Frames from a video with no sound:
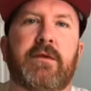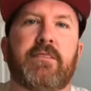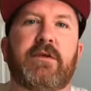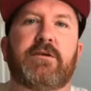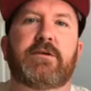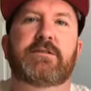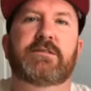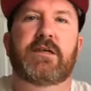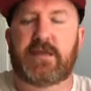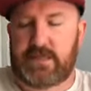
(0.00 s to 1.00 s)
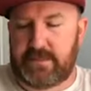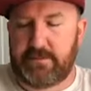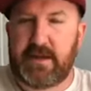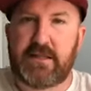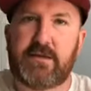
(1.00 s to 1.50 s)
There is
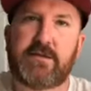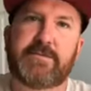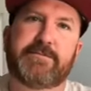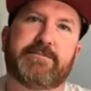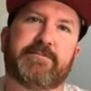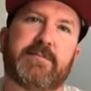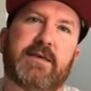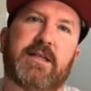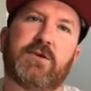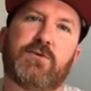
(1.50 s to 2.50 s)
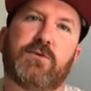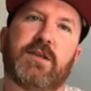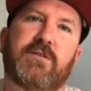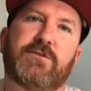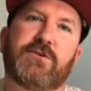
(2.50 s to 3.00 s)
Isabella. Hello, good
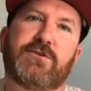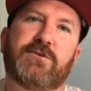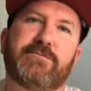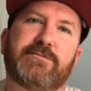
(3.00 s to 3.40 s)
afternoon.